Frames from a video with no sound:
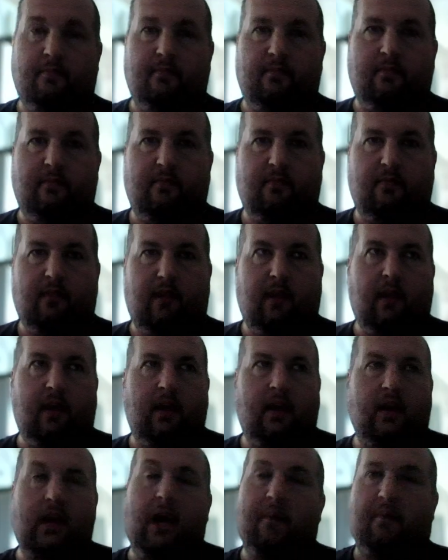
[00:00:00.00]
the
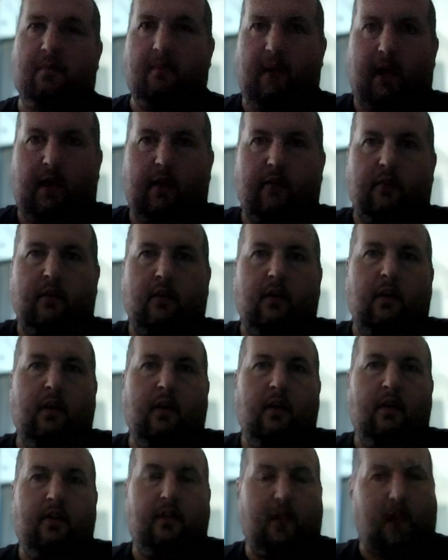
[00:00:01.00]
compromise.
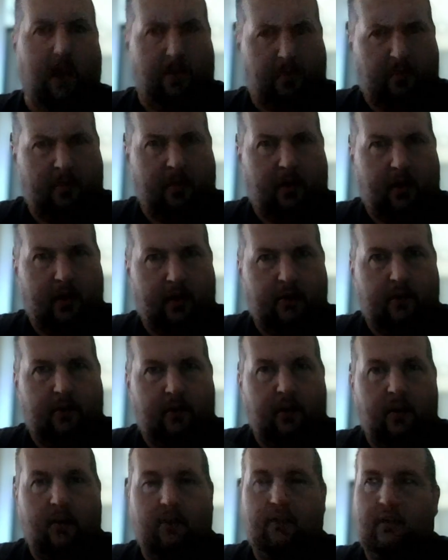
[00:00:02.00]
The compromise
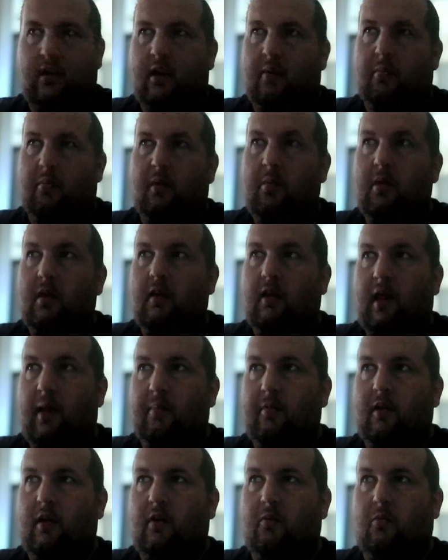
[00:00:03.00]
is that I'm going to be
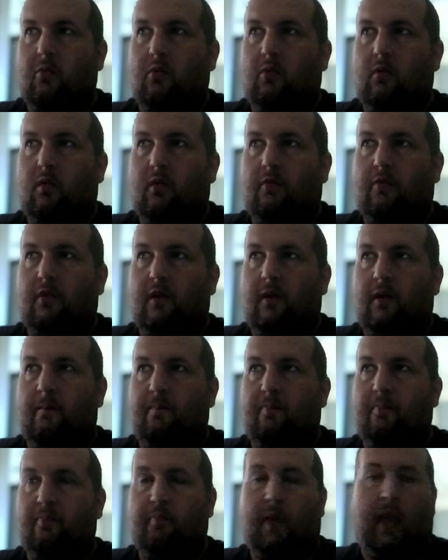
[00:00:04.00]
adapting a rule
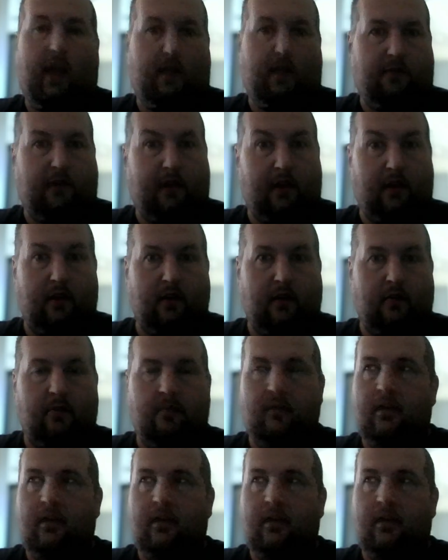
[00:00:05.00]
from Pathfinder.